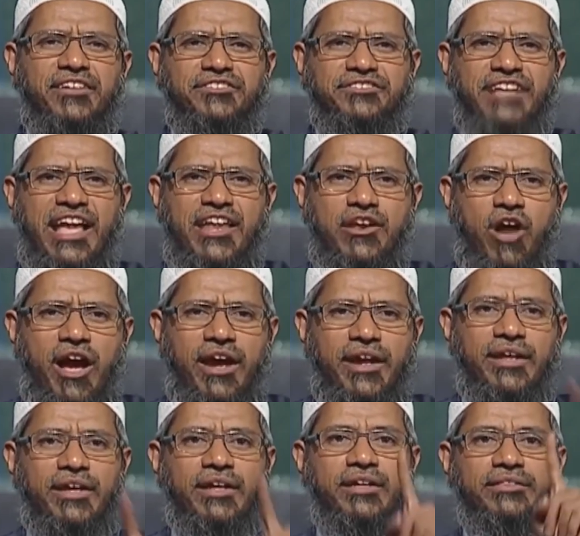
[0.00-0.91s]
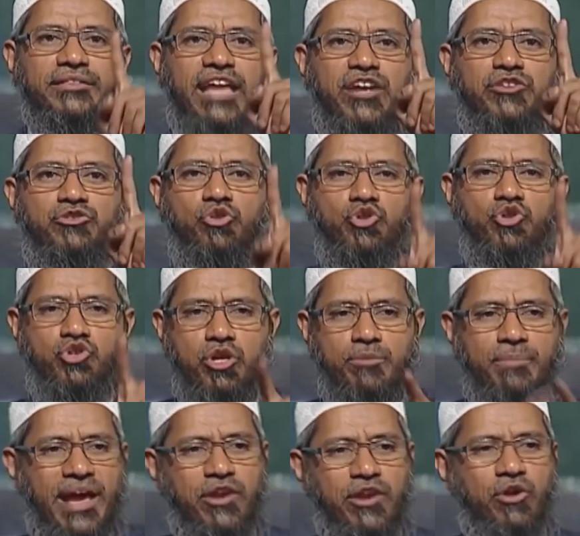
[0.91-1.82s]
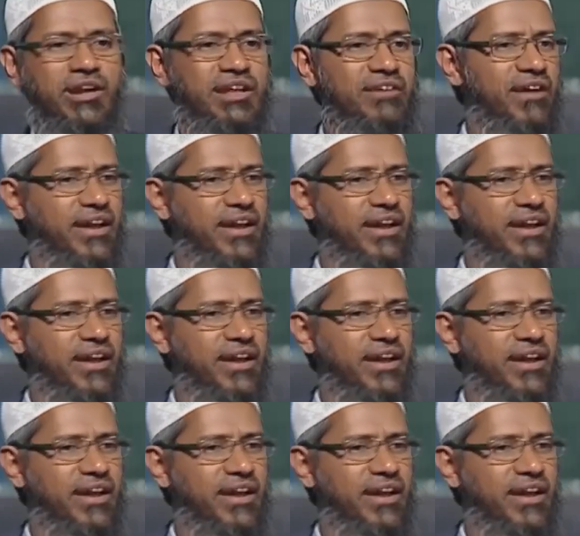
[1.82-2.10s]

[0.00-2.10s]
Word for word: a synod that Jews should marry only